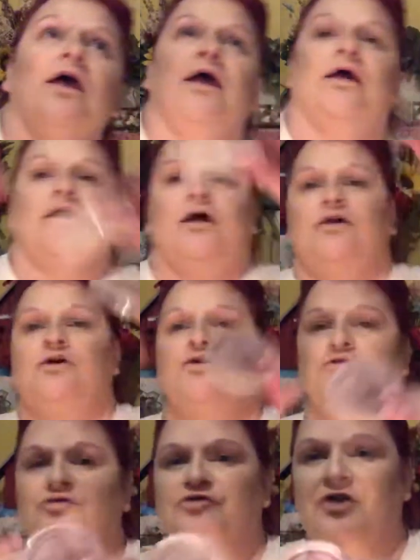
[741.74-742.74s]
And I
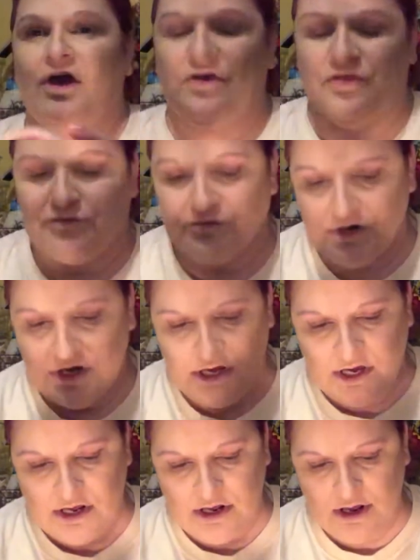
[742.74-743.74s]
use a
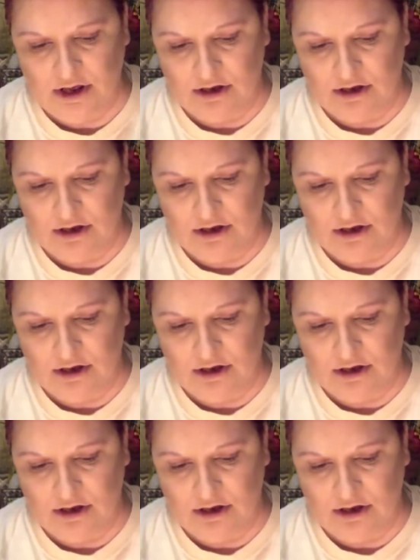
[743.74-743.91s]
three